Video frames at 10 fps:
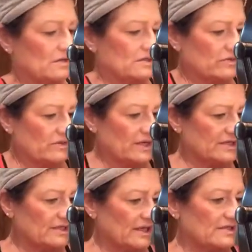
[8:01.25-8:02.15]
So the
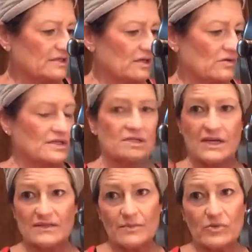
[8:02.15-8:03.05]
next thing I do is I
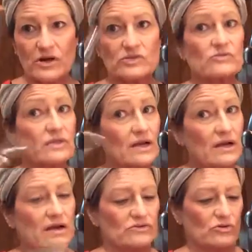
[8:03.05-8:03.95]
take that bronzer that I
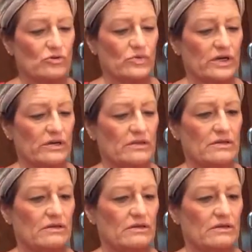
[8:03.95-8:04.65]
contoured with,